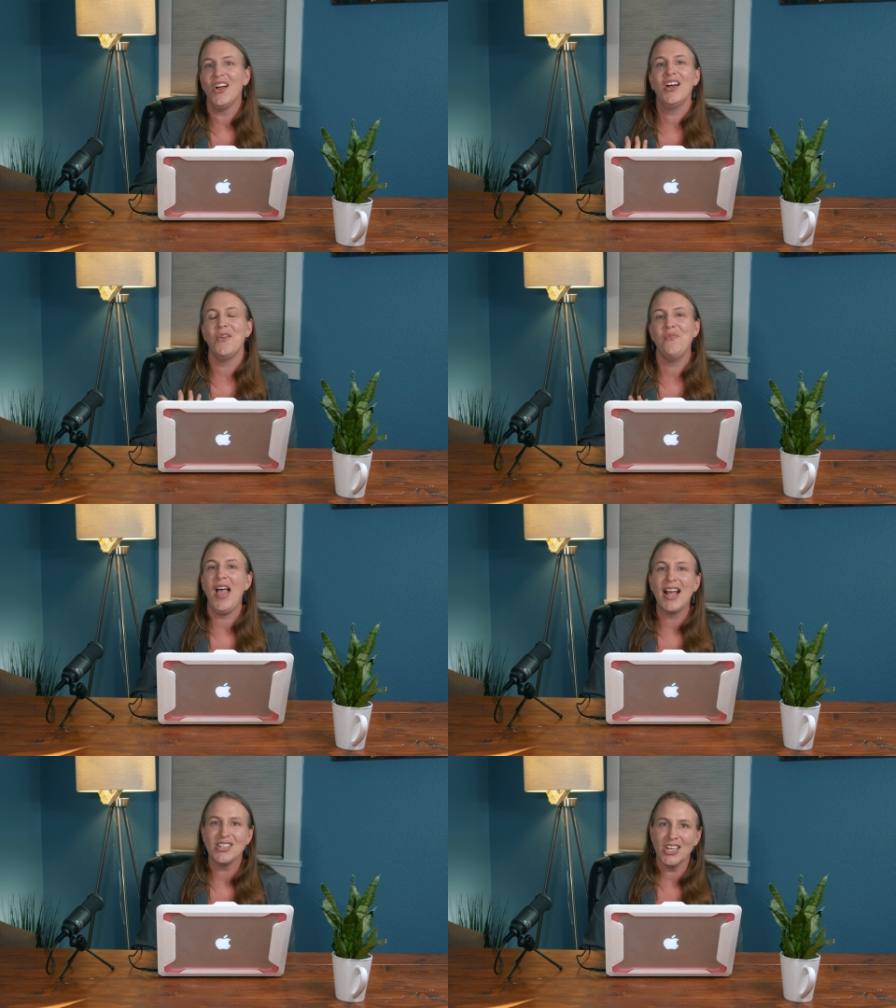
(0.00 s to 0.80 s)
card
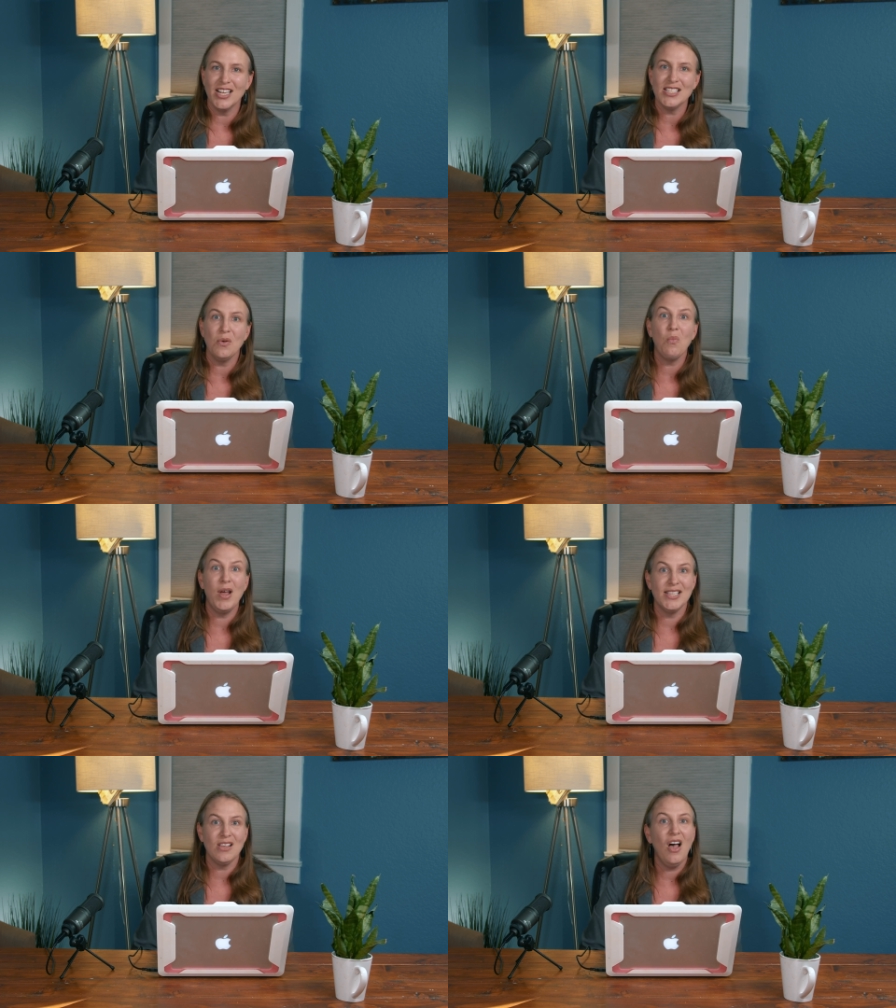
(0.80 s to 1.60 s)
factor is
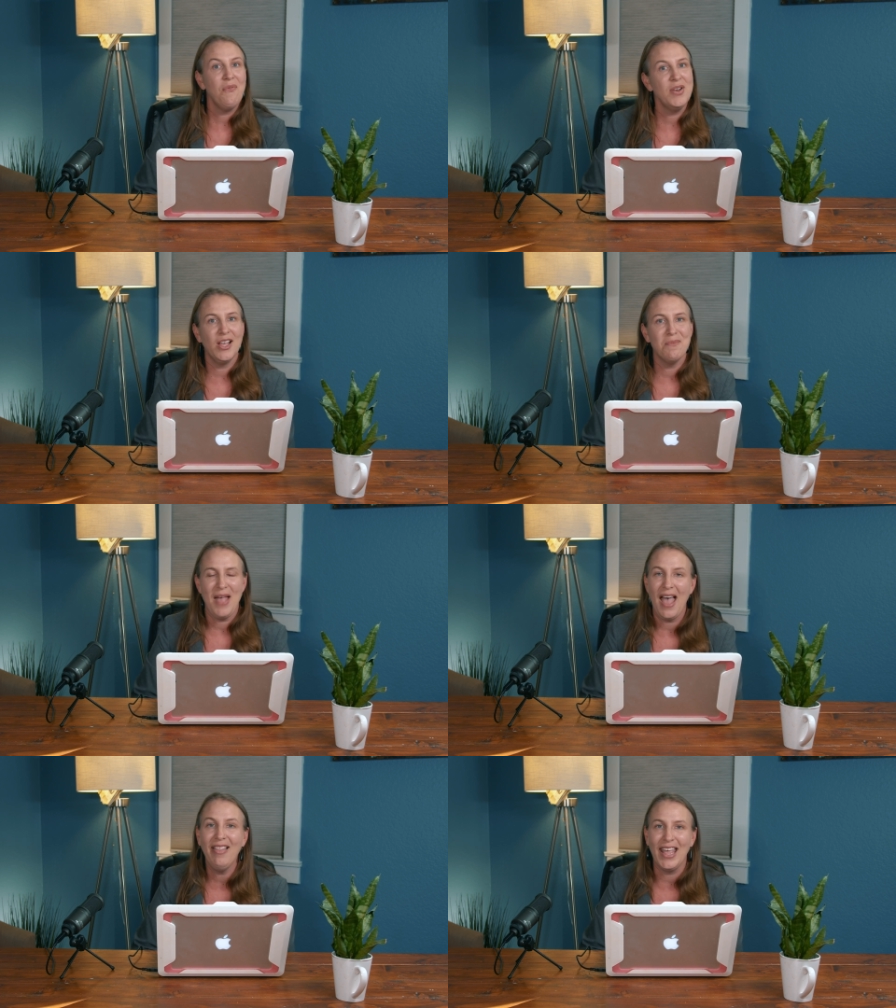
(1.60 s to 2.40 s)
what is often
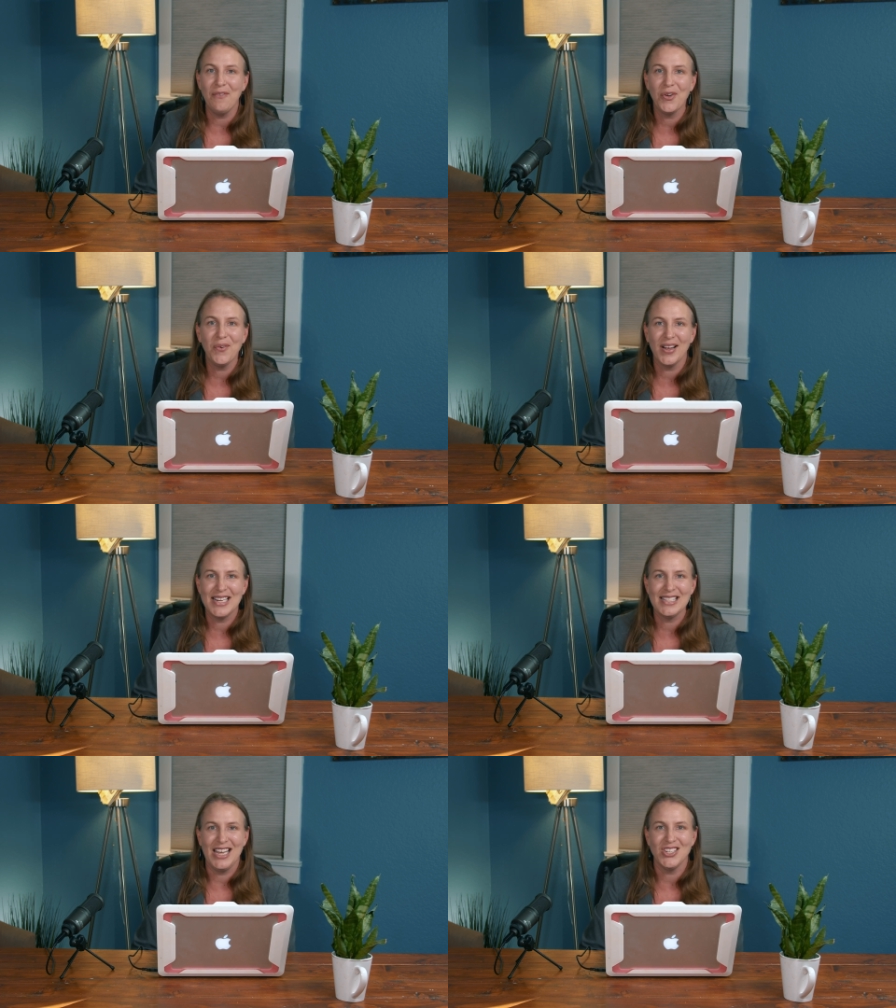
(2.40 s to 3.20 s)
compelling for
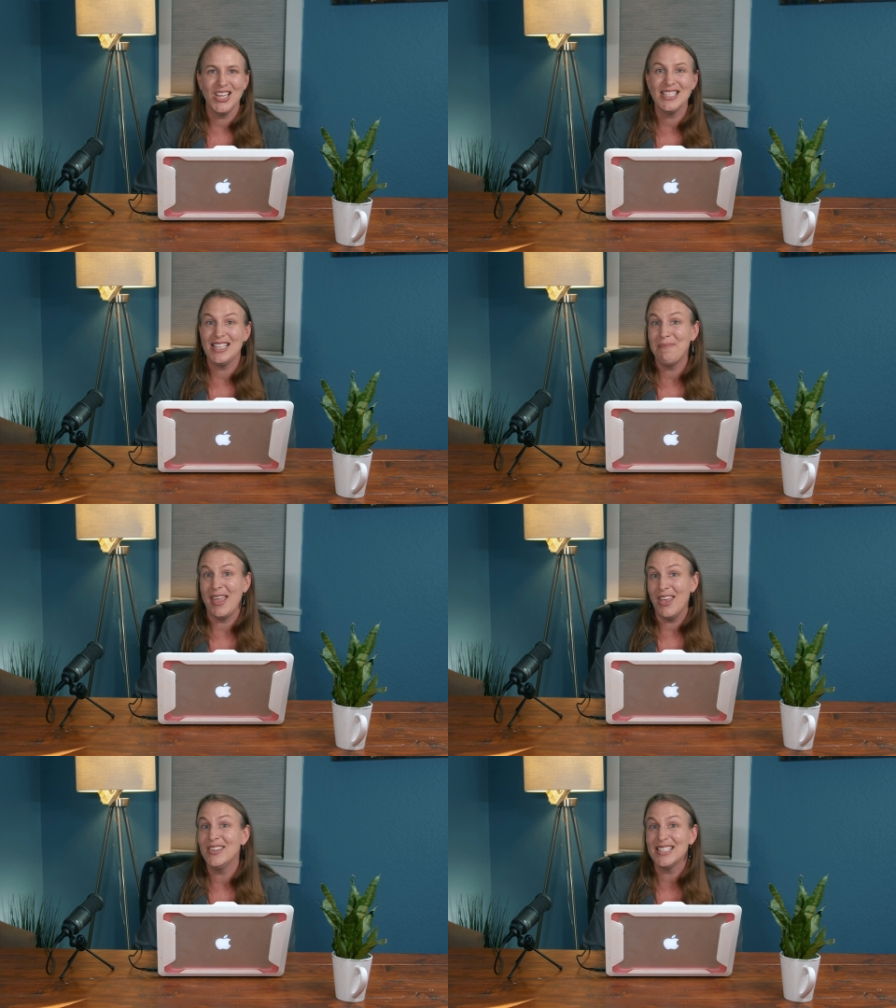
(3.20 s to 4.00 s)
organizations that
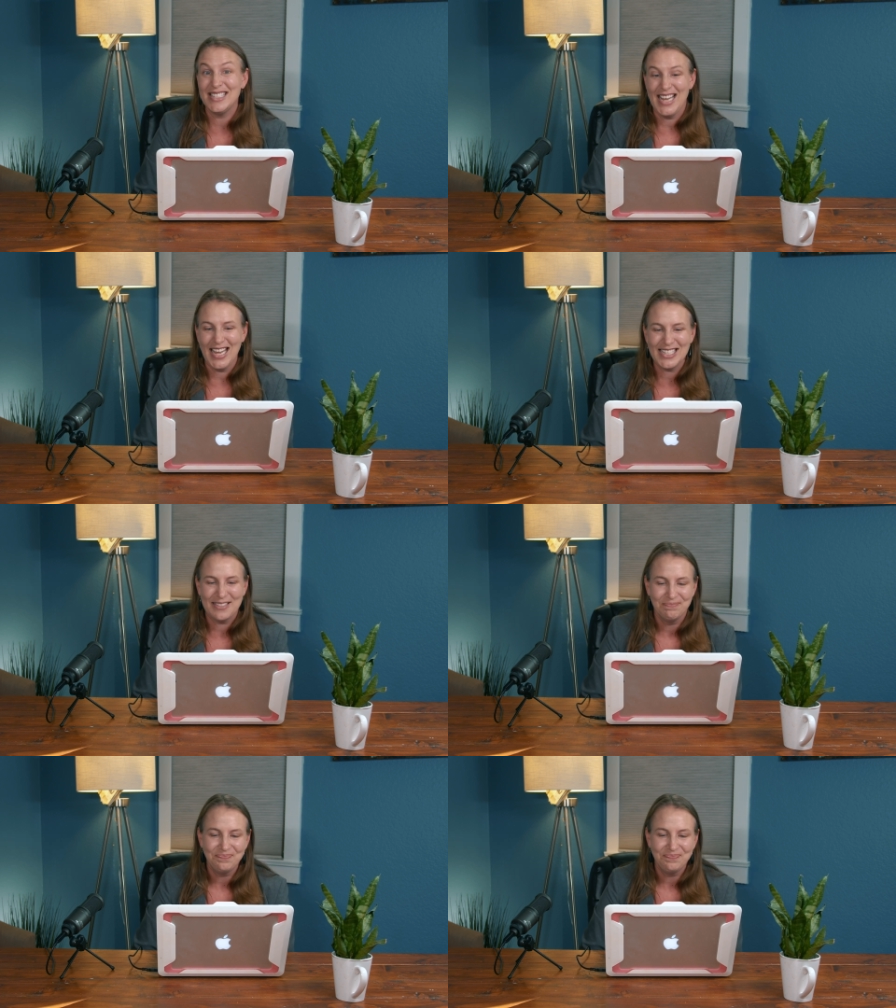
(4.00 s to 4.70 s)
make you distinct.